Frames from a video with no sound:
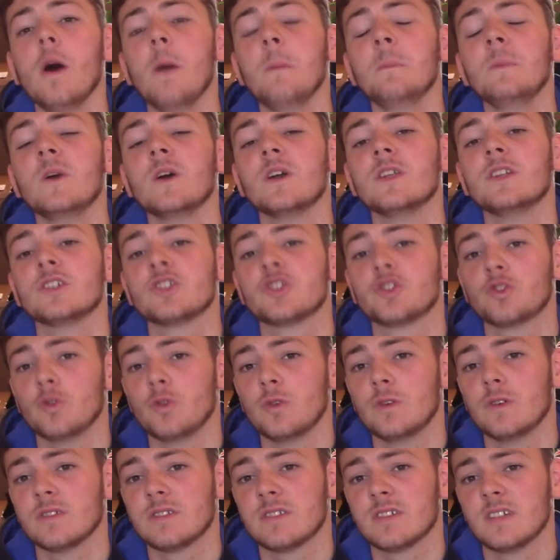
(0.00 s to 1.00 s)
I'm going to
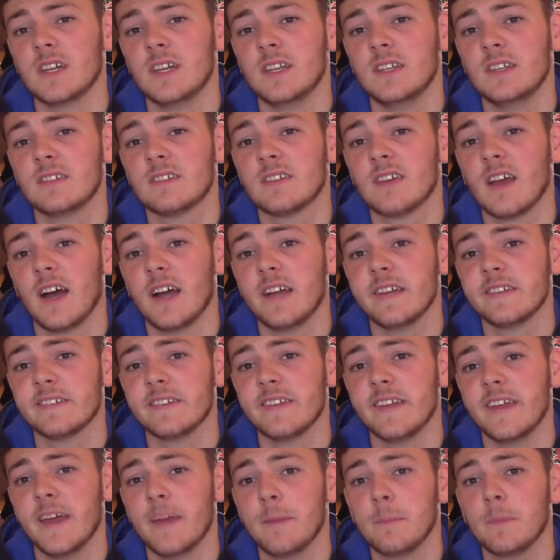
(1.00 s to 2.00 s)
struggle saying this guy's
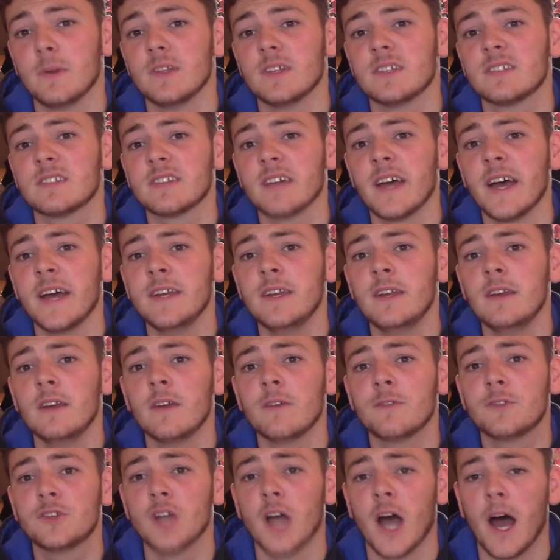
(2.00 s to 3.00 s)
name, but the signing
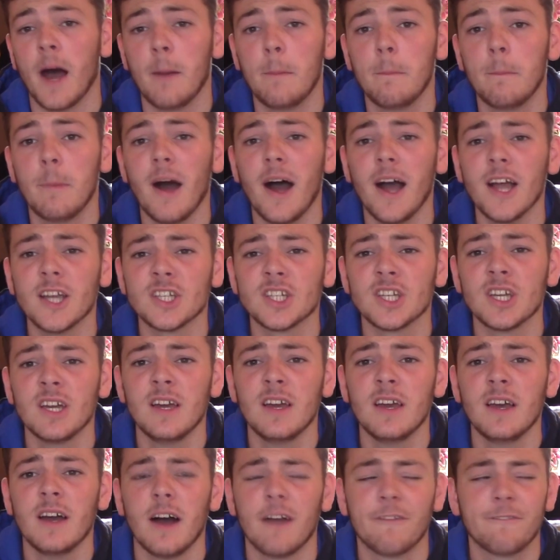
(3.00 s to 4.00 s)
of Jahan Bash,
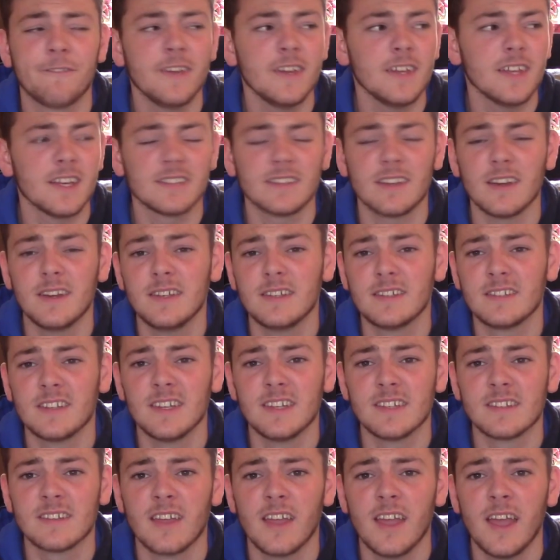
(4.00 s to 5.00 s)
I think that's how you say
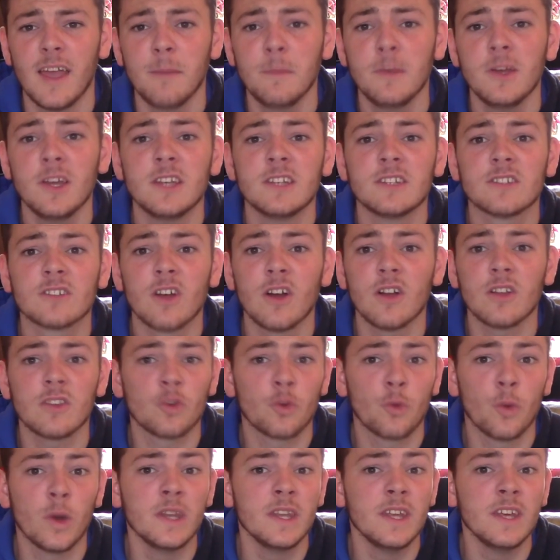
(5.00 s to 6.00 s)
his name, scored
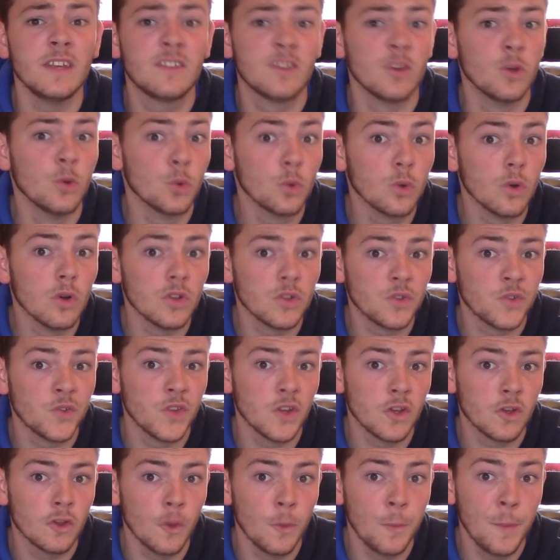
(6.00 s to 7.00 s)
22 goals for
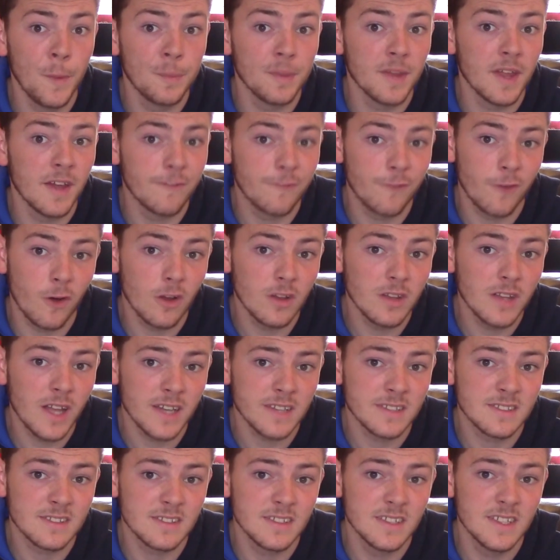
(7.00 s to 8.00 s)
the club he played for
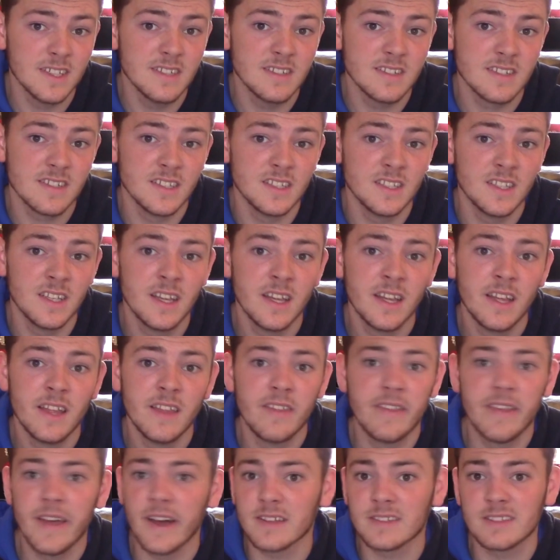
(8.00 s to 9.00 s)
last season.
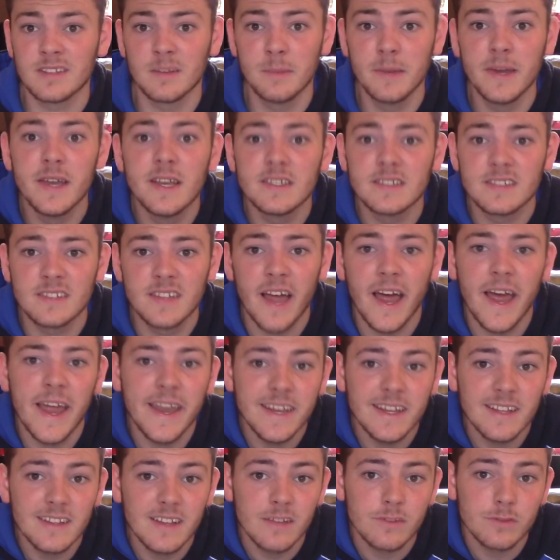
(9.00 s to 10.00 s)
That's amazing at
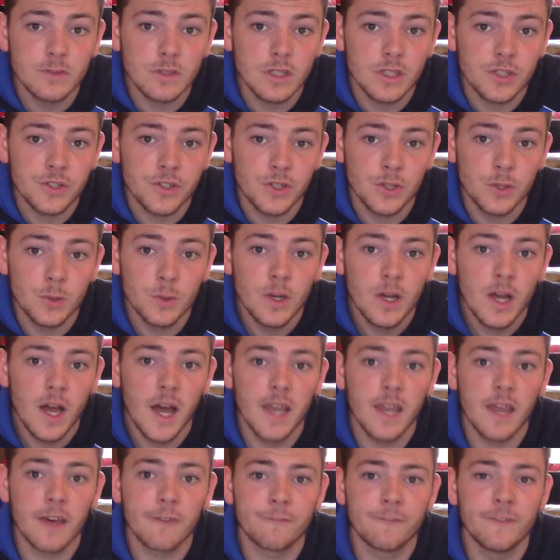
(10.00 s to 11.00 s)
any level to do,
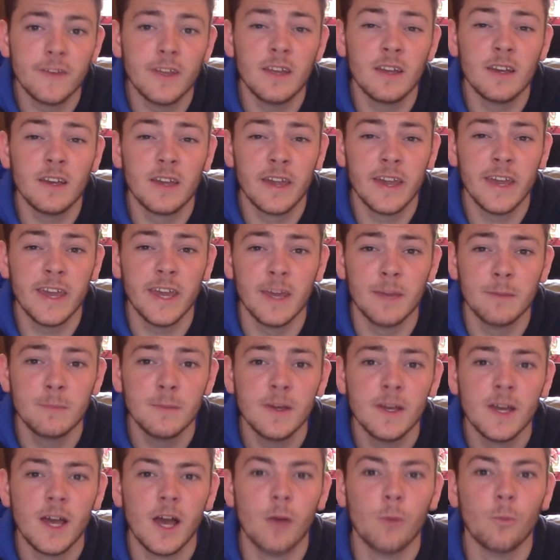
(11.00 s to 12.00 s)
and I think
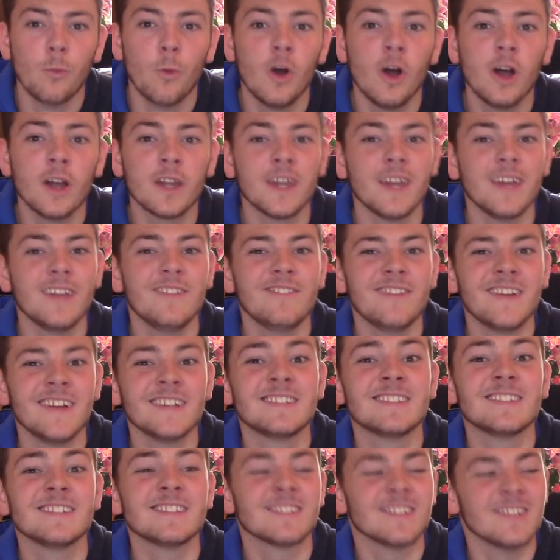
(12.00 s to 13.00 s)
him and working in
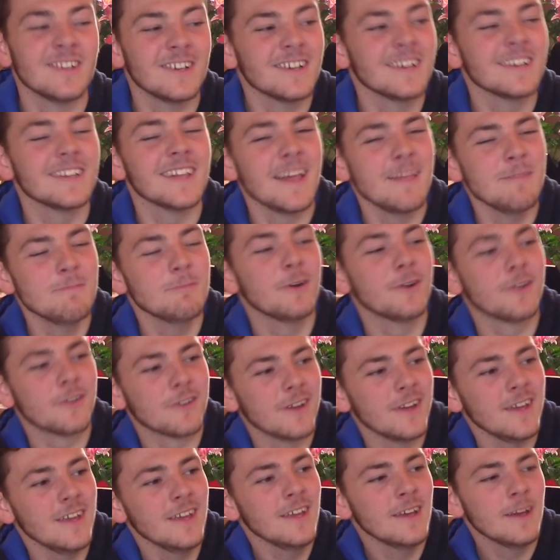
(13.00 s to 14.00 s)
Regs' own Glenn
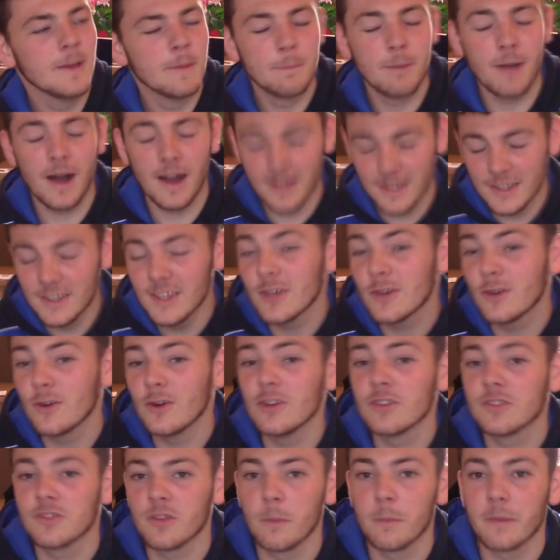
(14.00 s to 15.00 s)
Murray, banging the
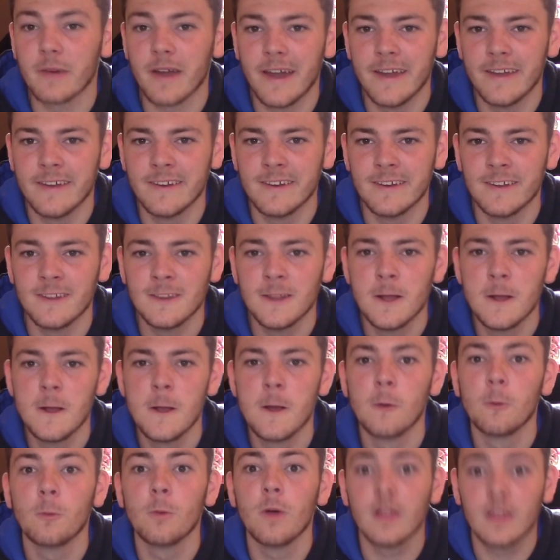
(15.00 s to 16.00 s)
goals for Brighton,
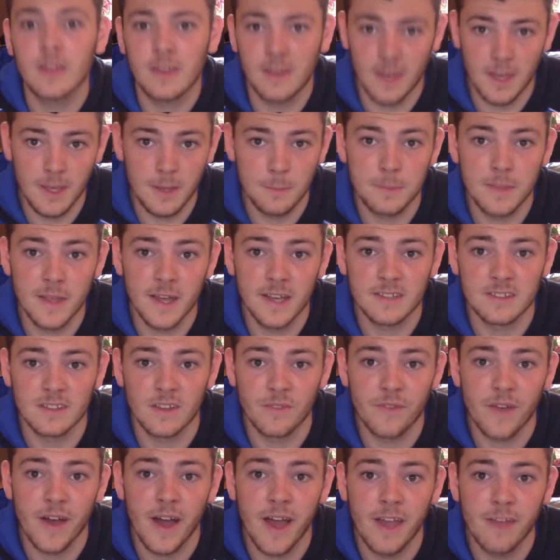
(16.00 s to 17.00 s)
will keep their
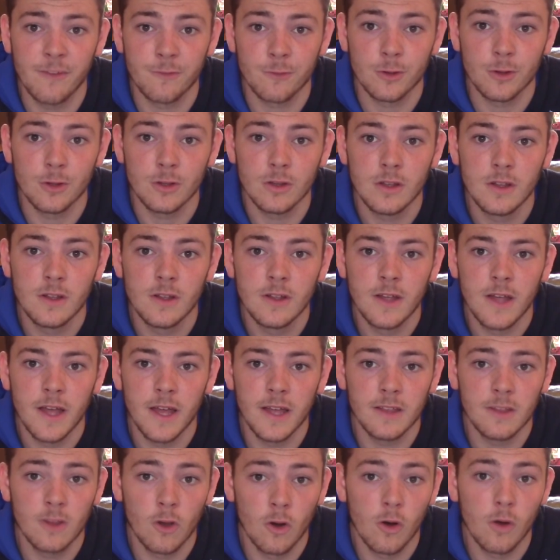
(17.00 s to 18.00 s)
survival
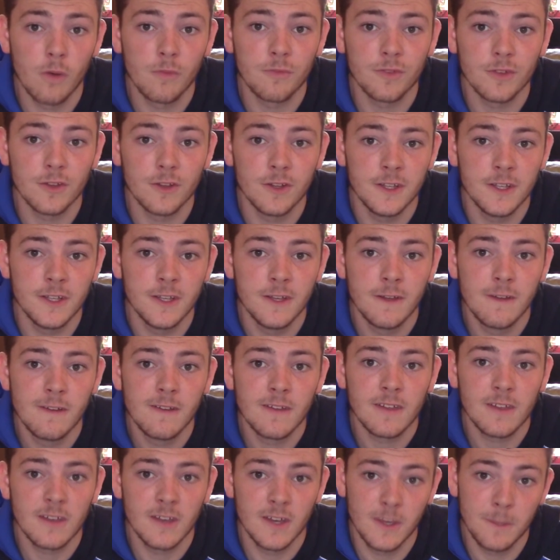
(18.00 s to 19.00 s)
and hopefully
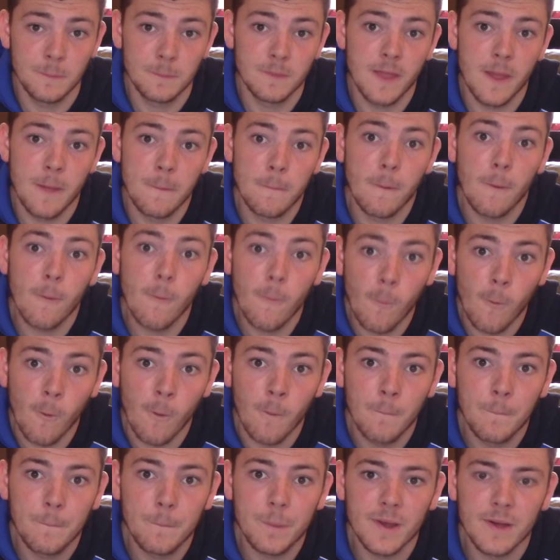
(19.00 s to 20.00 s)
keep them
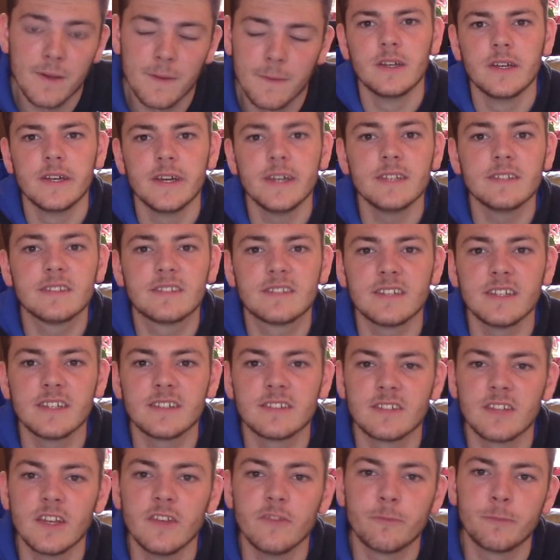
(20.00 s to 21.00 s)
up. In
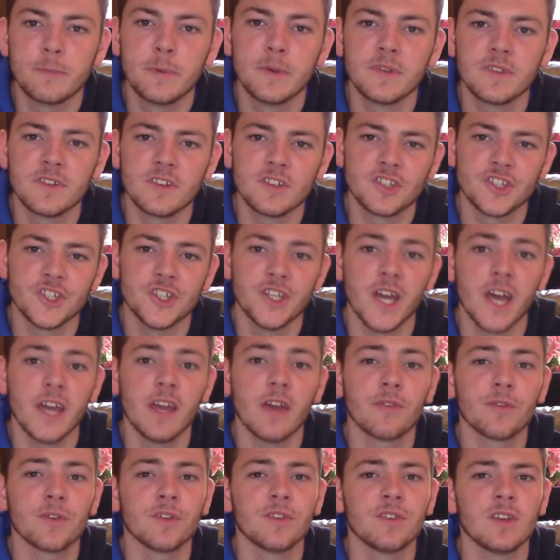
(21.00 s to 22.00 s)
16th position, I
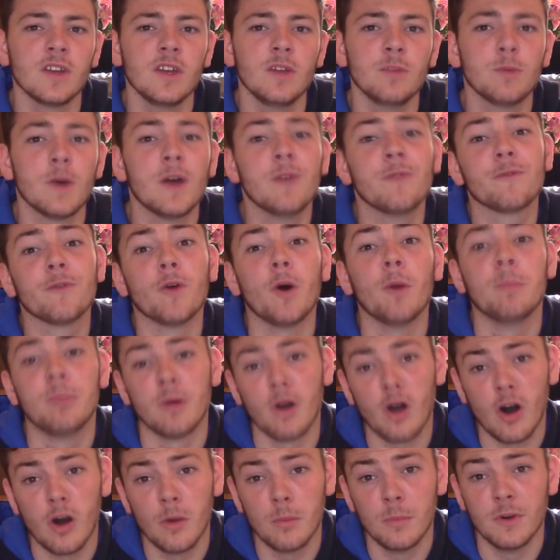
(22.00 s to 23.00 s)
have indeed went for
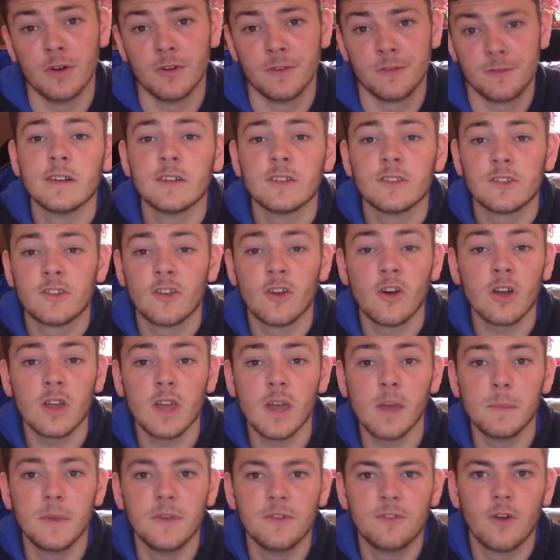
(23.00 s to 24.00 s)
Bournemouth. Don't
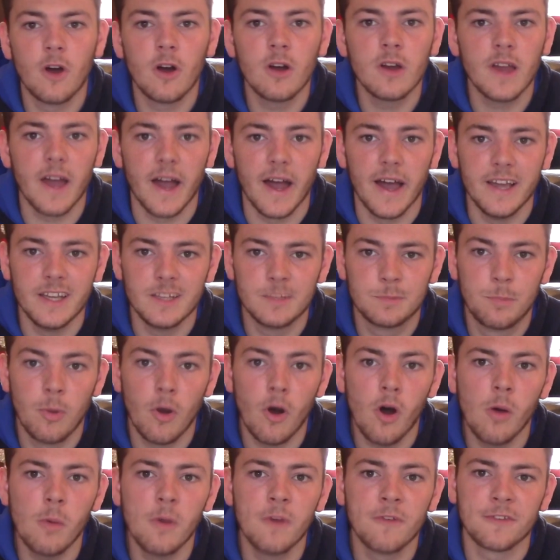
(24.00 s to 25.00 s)
get me wrong, guys,
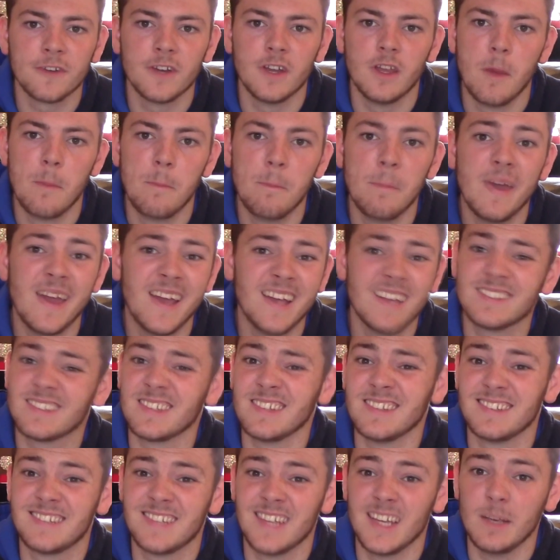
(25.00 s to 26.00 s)
Bournemouth are an
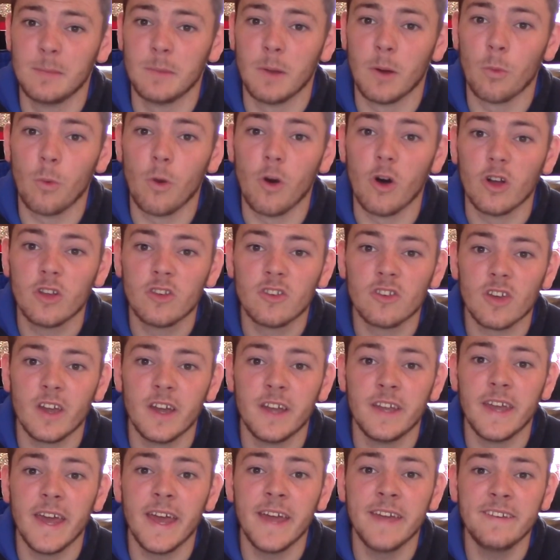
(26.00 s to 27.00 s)
amazing team to watch,
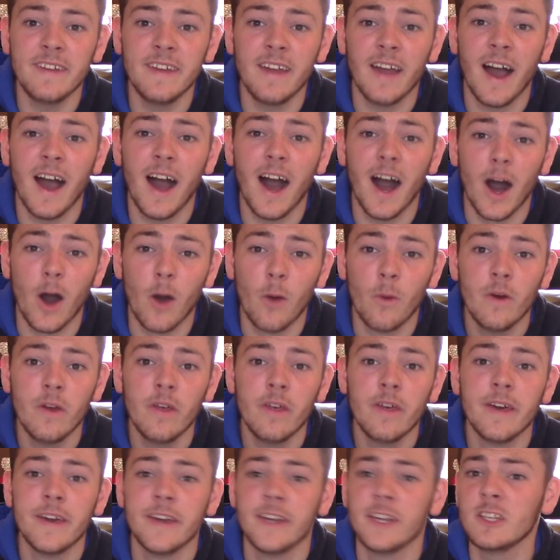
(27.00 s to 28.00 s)
and Eddie Howe,
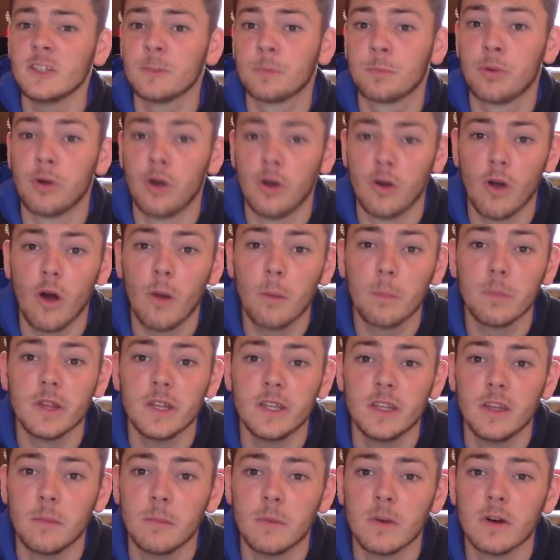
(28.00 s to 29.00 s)
he's probably
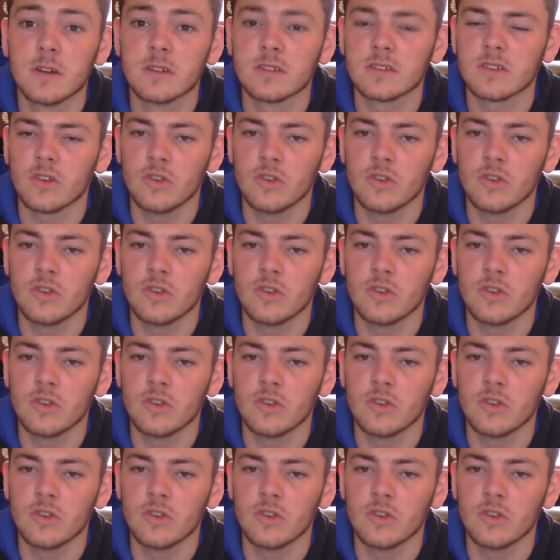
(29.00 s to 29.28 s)
the most